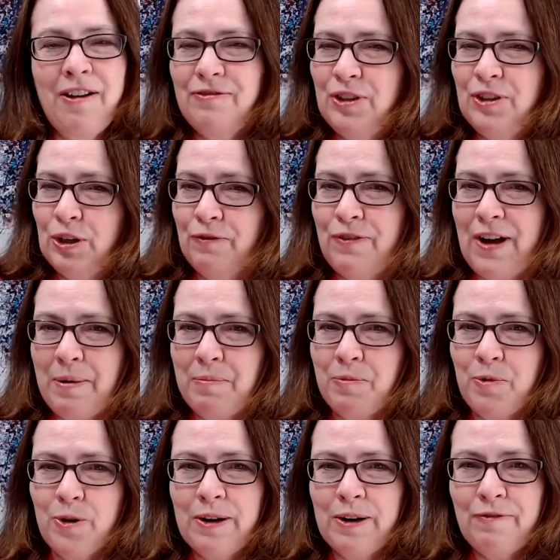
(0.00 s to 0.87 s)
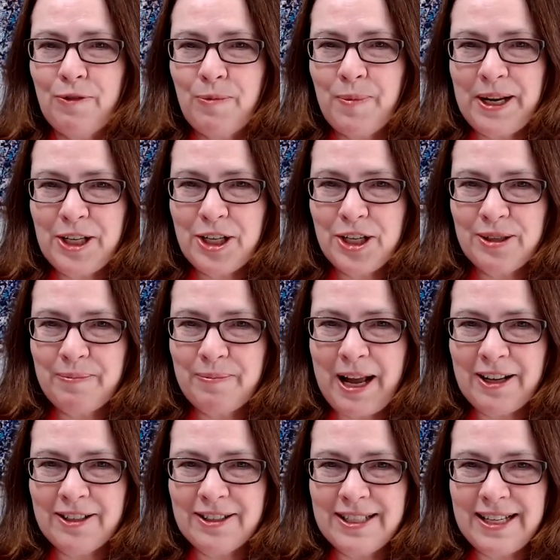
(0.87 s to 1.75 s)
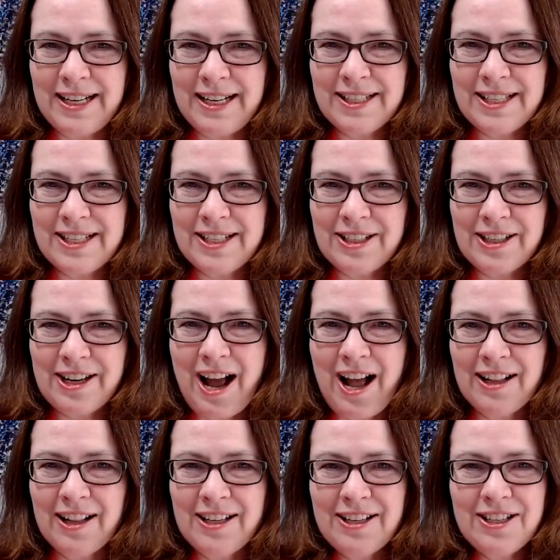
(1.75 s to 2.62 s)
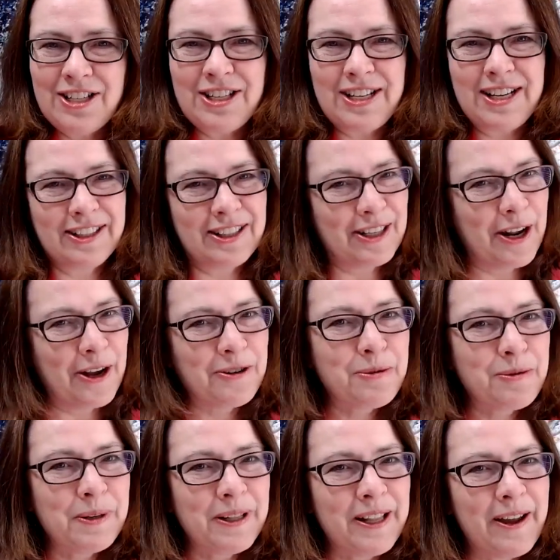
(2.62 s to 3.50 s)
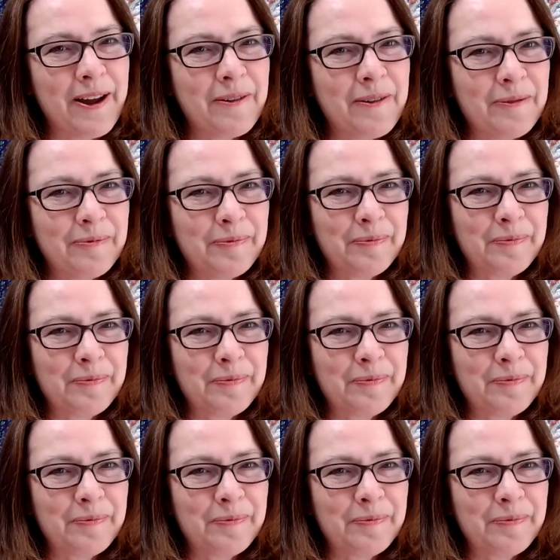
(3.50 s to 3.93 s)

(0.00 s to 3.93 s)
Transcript: You'll find more information about Dance into College in the notes below.